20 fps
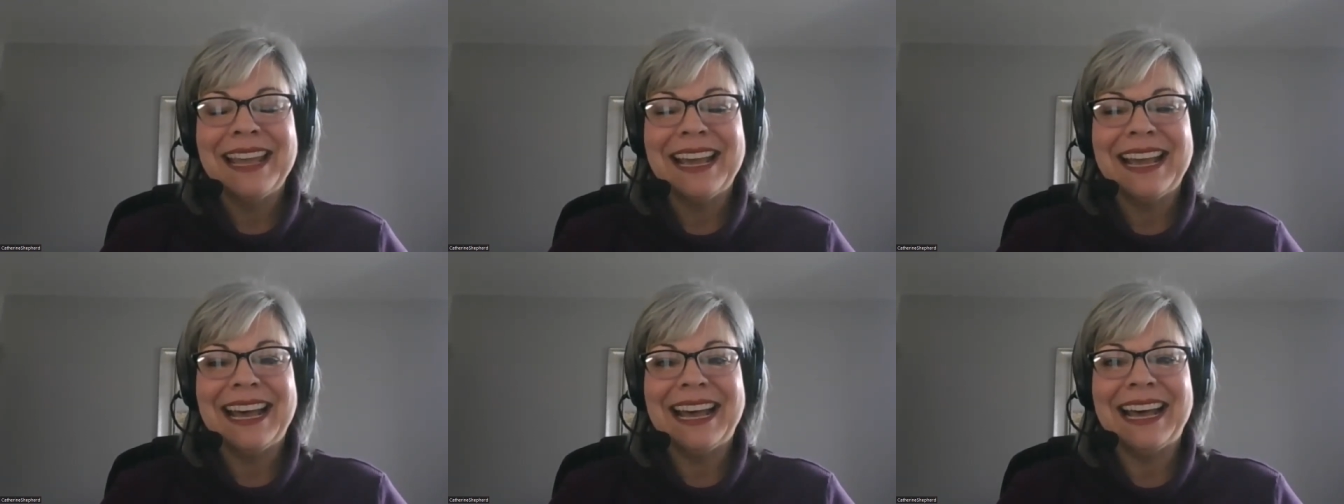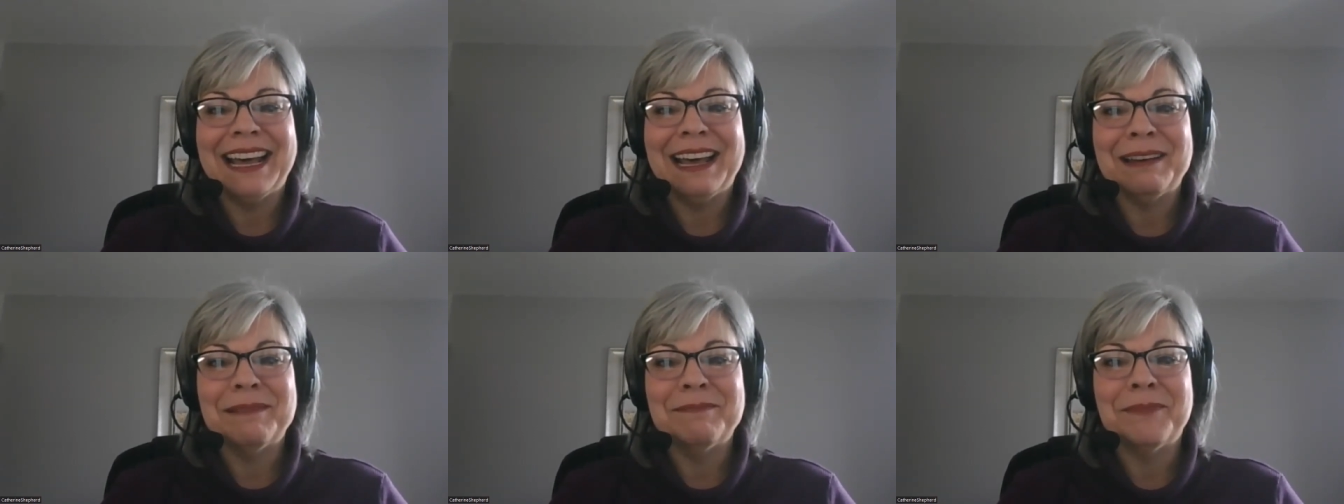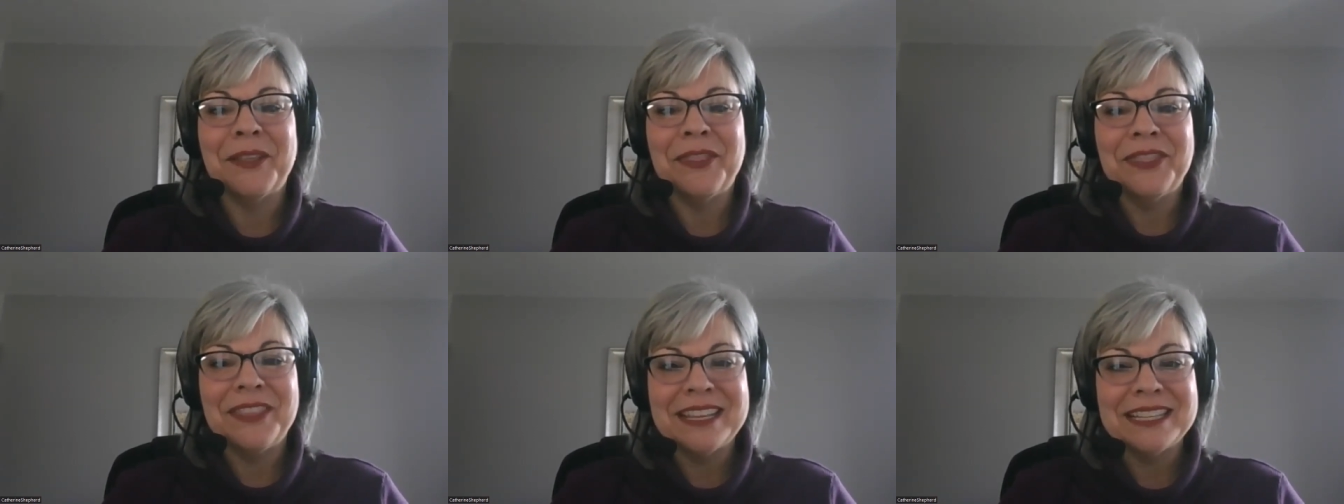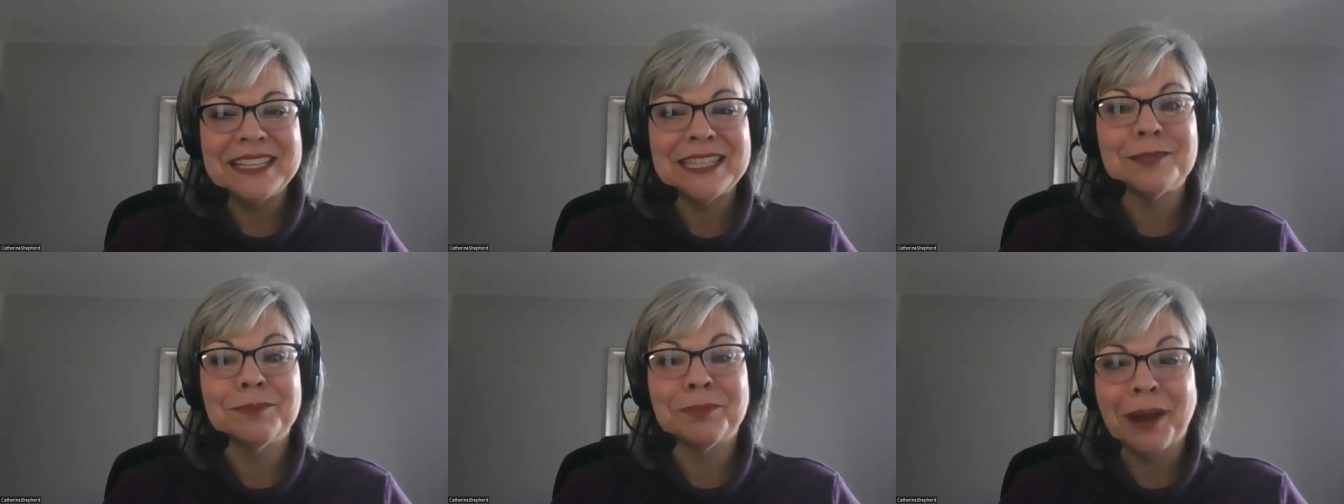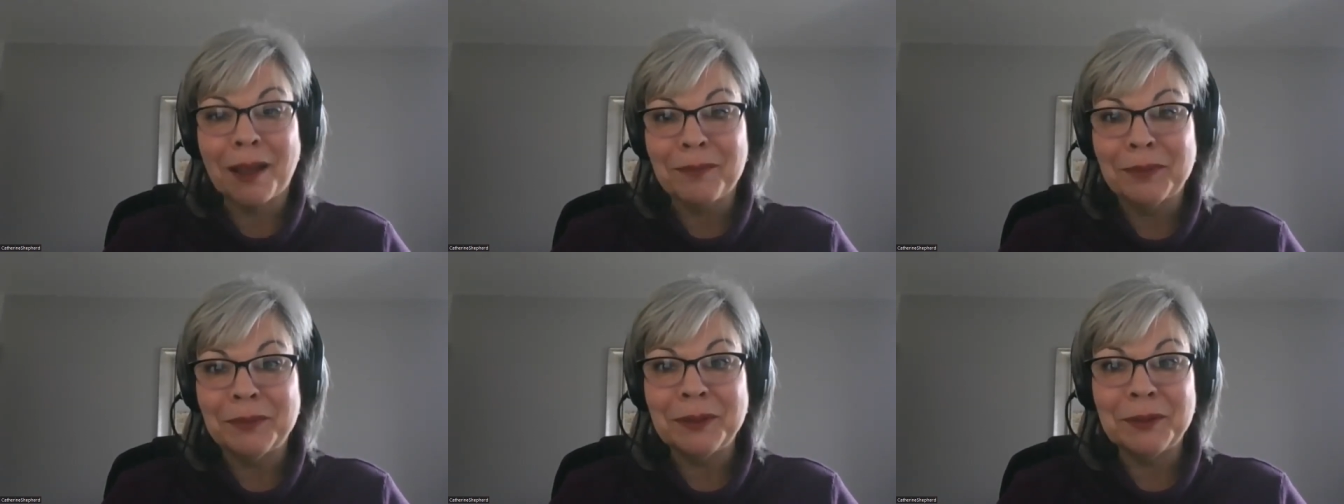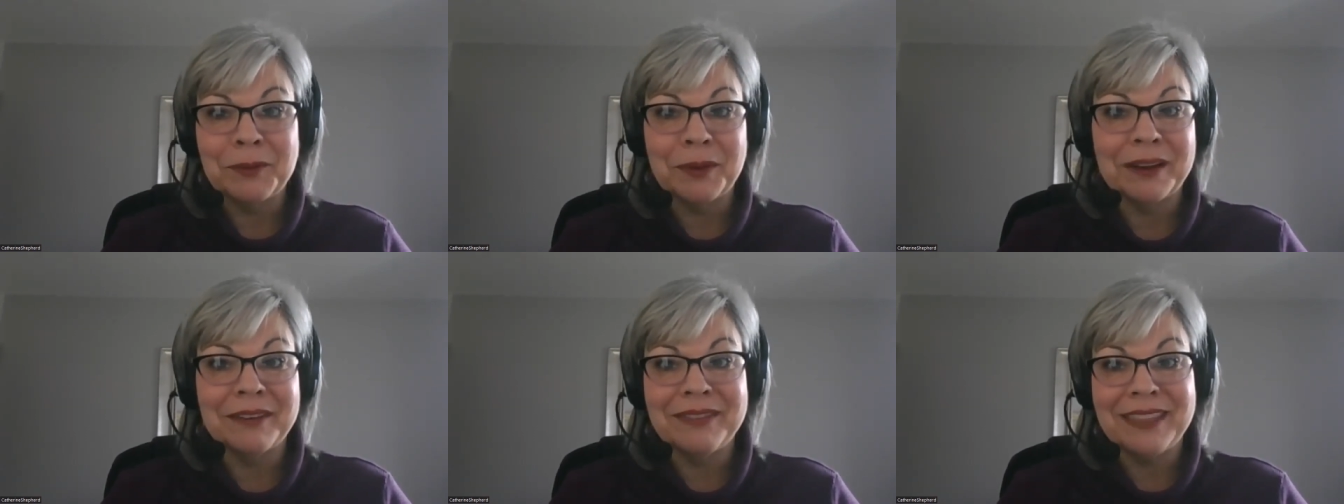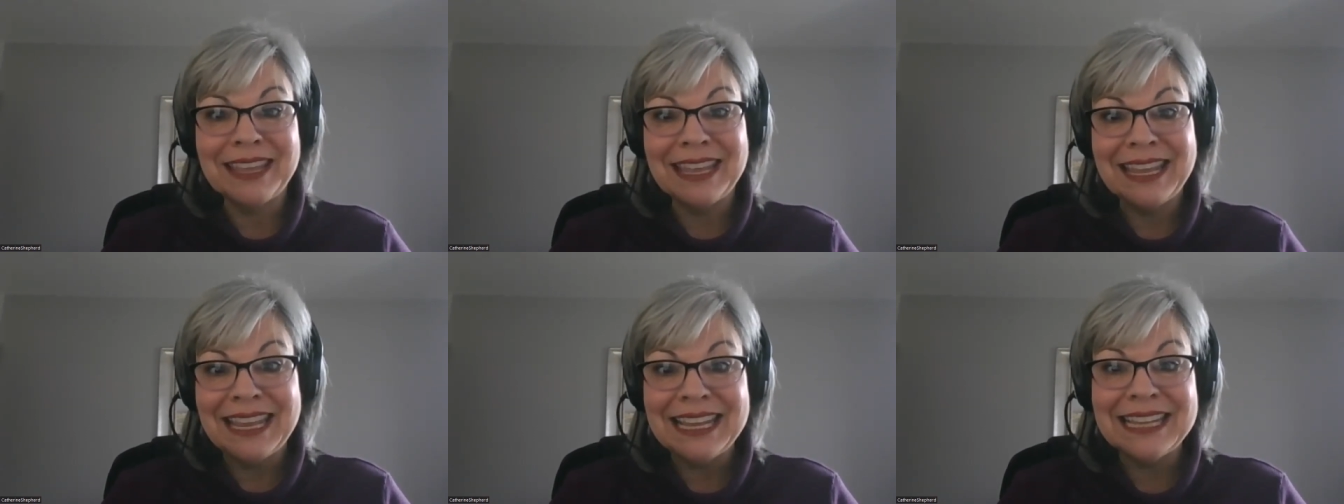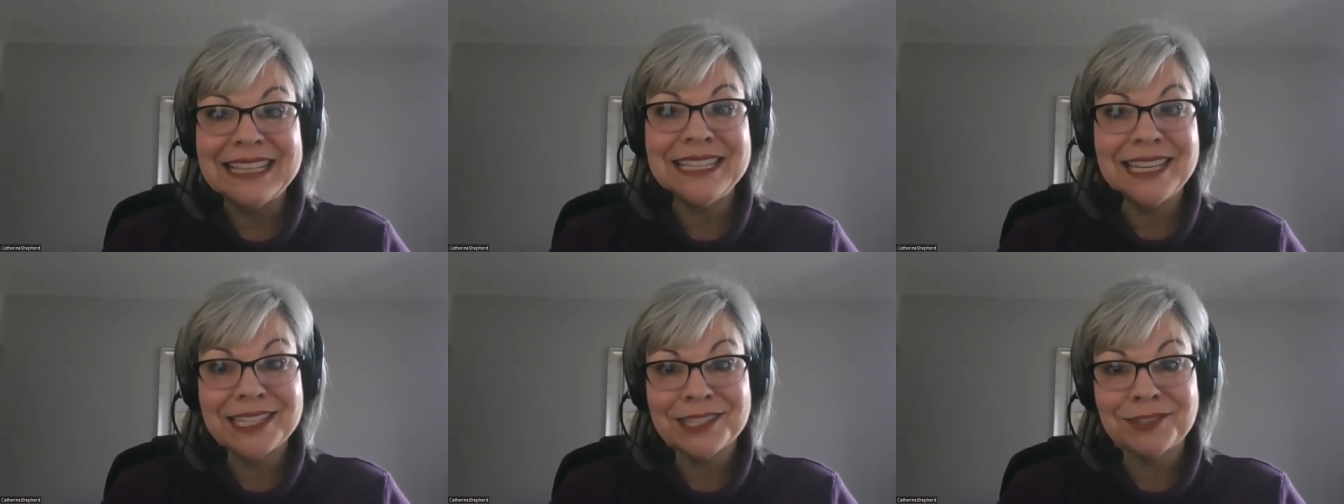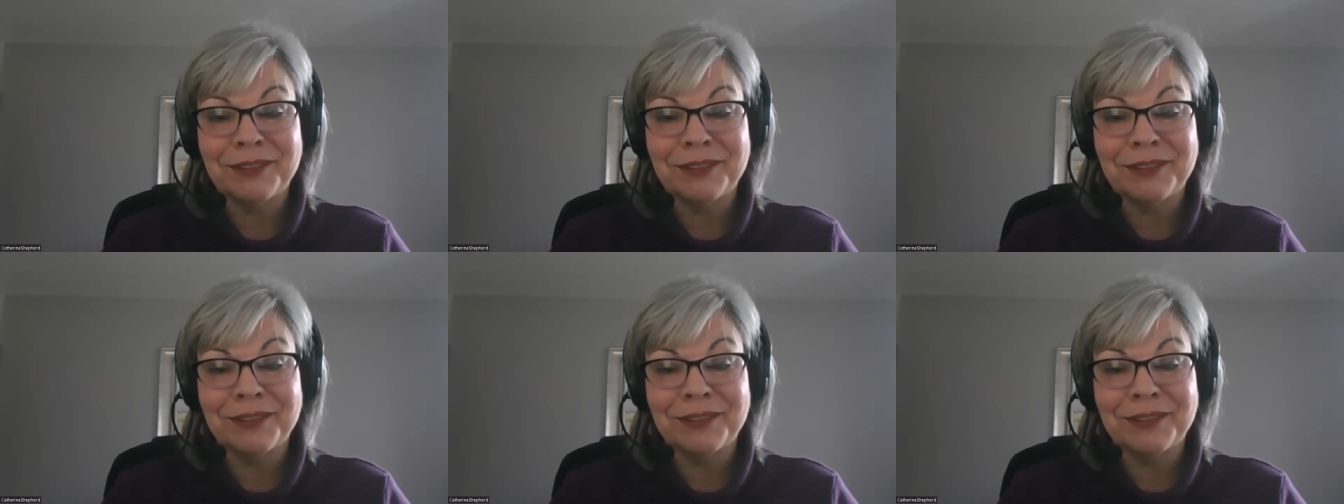Uh, but this is probably one of the easiest